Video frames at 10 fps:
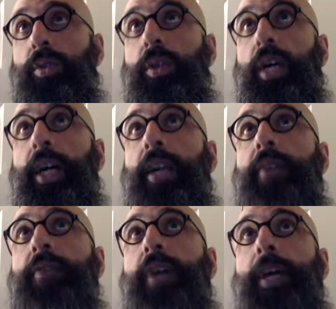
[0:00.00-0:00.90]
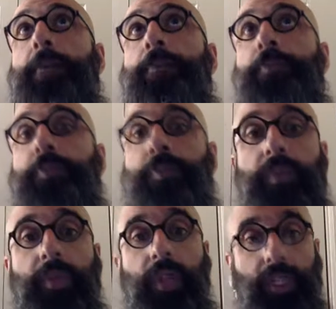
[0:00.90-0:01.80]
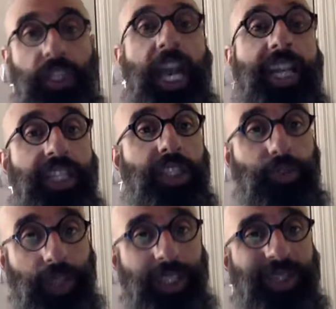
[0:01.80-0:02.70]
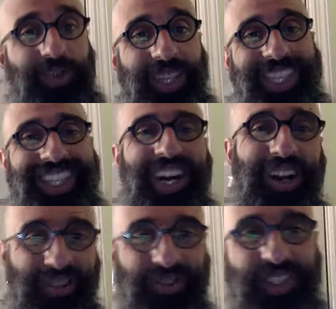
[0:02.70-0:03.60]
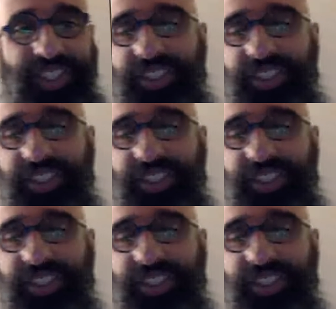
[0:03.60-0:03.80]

kind of challenge what is being offered